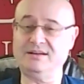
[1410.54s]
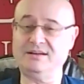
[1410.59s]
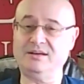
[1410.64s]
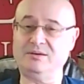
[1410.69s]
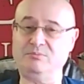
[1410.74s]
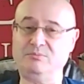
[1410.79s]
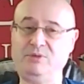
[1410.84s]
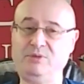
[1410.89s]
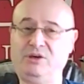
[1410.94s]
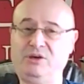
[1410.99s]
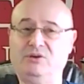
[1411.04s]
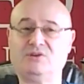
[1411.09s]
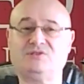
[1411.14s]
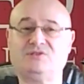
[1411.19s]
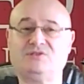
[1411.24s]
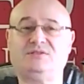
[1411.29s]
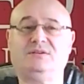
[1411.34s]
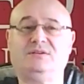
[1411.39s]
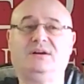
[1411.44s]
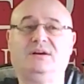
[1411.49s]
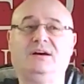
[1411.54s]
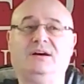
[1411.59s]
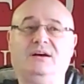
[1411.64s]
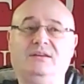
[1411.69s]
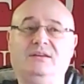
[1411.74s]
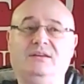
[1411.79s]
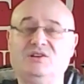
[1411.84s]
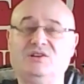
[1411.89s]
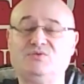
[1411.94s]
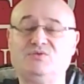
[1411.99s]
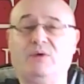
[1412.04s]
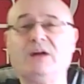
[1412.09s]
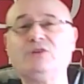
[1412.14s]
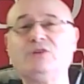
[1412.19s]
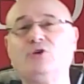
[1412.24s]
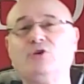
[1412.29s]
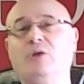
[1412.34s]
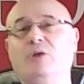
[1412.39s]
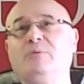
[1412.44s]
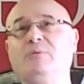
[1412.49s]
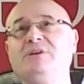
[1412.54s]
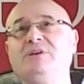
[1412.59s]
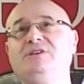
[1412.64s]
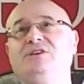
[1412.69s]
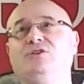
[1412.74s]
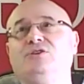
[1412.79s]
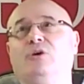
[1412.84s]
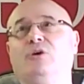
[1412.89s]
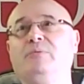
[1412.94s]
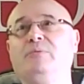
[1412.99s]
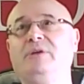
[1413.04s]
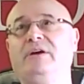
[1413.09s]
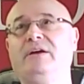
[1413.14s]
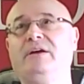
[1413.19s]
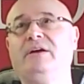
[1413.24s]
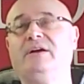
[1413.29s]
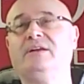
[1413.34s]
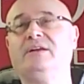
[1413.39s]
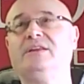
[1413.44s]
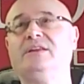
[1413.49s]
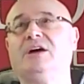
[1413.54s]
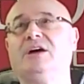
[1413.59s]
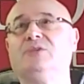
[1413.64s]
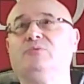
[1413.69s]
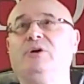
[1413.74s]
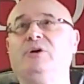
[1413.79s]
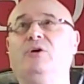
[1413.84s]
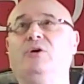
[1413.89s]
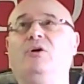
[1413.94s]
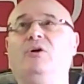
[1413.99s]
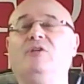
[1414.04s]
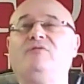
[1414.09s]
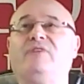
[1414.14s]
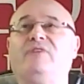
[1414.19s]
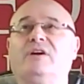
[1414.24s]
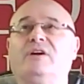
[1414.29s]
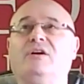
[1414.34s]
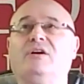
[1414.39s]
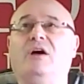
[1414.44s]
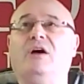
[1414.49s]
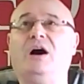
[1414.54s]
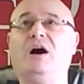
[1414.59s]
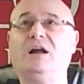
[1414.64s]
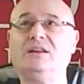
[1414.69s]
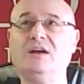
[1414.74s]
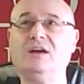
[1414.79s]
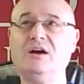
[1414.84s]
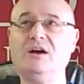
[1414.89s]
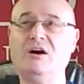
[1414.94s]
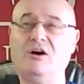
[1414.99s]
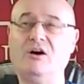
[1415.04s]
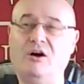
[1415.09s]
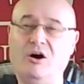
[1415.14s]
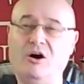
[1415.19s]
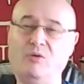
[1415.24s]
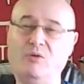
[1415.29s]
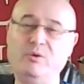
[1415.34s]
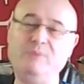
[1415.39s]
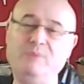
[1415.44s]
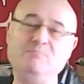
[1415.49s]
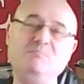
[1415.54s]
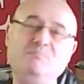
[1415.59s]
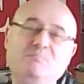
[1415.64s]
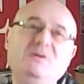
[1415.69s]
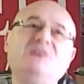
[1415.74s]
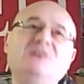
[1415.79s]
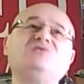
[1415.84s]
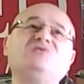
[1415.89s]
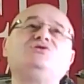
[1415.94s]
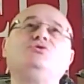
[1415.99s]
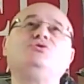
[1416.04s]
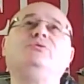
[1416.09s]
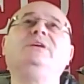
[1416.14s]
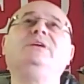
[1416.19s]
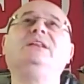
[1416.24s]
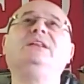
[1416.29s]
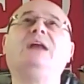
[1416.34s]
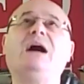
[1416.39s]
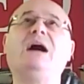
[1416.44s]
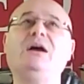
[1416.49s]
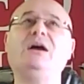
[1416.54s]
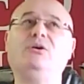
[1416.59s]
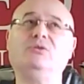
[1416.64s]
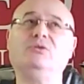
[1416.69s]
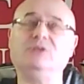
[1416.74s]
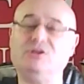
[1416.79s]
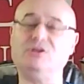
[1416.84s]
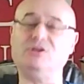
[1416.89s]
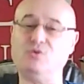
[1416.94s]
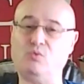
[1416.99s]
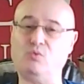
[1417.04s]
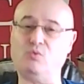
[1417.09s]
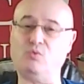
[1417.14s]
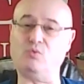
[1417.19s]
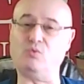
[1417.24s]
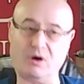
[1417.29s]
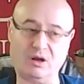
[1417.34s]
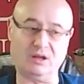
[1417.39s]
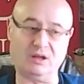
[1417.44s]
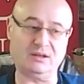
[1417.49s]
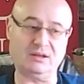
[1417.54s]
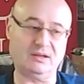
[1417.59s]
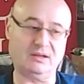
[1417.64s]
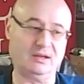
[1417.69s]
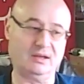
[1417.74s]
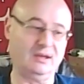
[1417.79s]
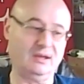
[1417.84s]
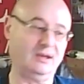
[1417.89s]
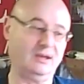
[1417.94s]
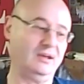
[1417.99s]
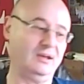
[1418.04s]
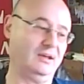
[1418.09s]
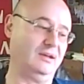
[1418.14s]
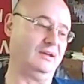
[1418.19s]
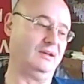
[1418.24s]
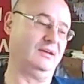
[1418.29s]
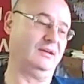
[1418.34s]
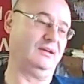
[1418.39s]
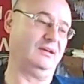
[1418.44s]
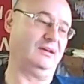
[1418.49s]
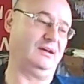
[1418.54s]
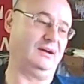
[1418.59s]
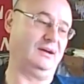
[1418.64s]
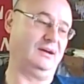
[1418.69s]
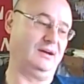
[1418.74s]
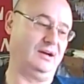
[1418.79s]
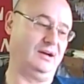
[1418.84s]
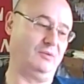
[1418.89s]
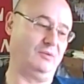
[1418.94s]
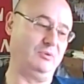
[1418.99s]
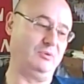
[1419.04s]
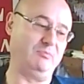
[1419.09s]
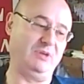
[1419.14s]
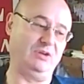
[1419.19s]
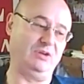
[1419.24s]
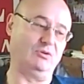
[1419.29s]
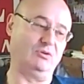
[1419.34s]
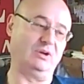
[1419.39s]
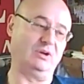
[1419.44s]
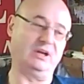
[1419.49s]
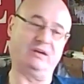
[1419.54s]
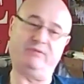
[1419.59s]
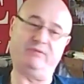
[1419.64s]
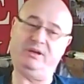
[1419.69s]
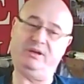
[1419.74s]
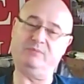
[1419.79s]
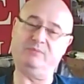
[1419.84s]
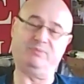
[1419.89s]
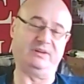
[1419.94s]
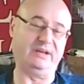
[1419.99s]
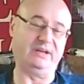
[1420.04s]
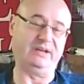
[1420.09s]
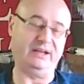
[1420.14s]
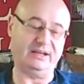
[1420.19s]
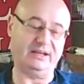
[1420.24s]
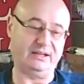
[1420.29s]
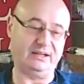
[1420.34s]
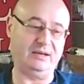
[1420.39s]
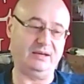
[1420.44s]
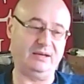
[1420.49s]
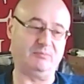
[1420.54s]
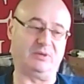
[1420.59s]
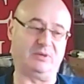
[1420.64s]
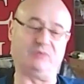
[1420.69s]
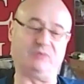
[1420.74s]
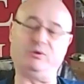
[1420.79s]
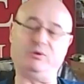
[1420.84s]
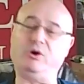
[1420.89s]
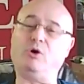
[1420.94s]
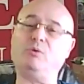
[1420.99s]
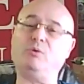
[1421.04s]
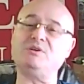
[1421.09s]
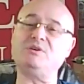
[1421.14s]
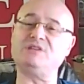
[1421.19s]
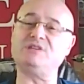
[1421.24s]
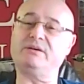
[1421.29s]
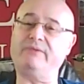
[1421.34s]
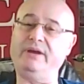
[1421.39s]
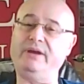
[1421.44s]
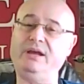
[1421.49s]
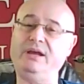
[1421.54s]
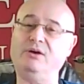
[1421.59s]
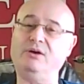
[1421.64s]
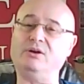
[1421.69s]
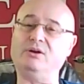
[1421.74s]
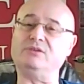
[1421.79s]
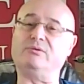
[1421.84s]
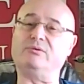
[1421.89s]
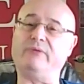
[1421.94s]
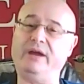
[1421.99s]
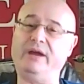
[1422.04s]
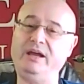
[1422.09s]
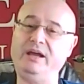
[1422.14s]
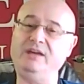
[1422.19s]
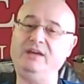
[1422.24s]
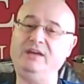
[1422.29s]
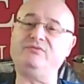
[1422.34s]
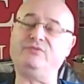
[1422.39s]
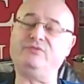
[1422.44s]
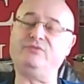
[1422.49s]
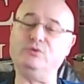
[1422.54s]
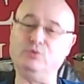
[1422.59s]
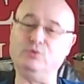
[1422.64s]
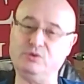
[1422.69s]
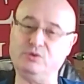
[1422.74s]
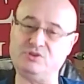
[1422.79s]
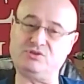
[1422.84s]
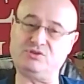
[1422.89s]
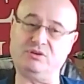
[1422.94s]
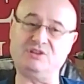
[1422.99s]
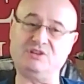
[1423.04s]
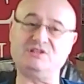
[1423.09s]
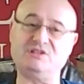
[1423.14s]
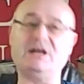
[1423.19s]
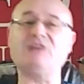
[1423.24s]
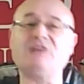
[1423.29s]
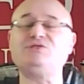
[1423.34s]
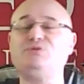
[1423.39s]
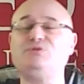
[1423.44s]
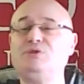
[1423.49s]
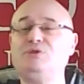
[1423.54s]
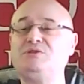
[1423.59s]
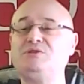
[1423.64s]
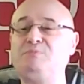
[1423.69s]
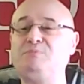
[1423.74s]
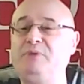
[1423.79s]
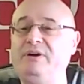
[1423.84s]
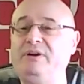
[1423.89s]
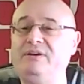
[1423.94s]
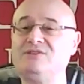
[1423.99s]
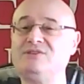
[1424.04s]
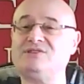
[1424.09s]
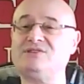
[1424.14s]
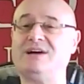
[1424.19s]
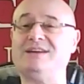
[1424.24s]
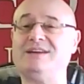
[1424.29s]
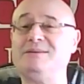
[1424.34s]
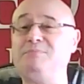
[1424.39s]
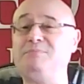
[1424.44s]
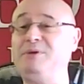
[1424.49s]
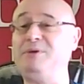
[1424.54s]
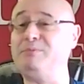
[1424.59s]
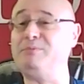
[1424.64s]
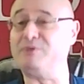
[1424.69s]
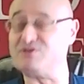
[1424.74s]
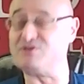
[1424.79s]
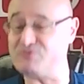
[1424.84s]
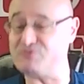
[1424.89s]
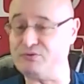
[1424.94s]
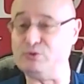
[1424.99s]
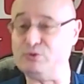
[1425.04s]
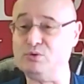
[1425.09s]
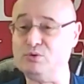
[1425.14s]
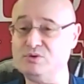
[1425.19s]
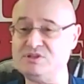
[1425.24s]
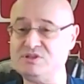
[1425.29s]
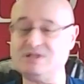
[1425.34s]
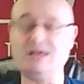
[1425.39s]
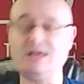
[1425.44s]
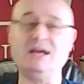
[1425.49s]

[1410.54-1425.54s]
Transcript: because uh, there's one common denominator that we all forgot or we missed to rely on in the world. Uh, we may not agree politically, but we always agree on great food. So it's nice to experience other people's foods.